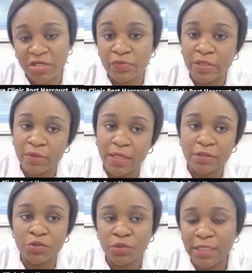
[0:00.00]
regularly
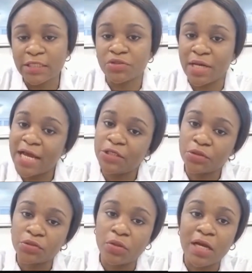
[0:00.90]
so that your eye
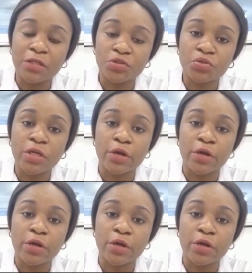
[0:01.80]
doctor can do